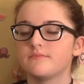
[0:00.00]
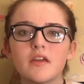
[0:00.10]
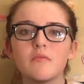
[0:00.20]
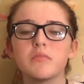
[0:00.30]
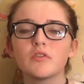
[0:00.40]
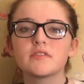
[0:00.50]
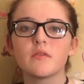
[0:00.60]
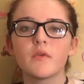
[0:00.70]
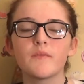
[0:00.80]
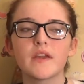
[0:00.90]
can't bully
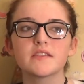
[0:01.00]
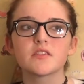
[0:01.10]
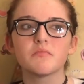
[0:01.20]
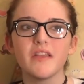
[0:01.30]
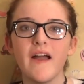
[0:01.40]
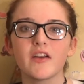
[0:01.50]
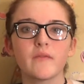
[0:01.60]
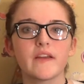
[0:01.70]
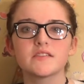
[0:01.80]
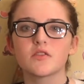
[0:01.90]
someone because they're black
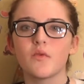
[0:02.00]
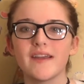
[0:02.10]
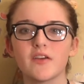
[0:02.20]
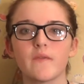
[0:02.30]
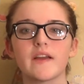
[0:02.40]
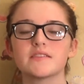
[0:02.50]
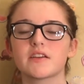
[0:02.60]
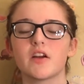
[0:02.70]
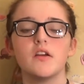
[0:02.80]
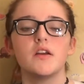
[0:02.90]
or because they're white or because
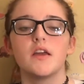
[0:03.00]
they're